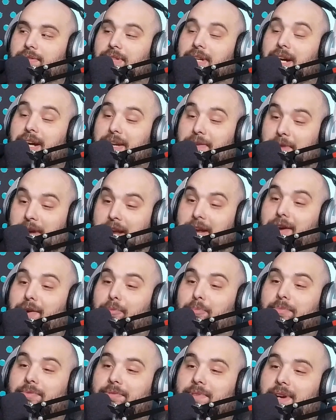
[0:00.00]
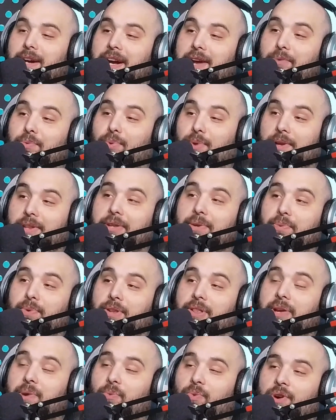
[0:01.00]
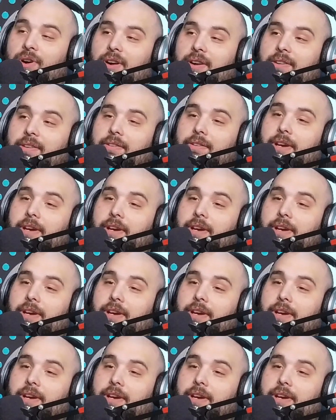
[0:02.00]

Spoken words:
I am. I really, really want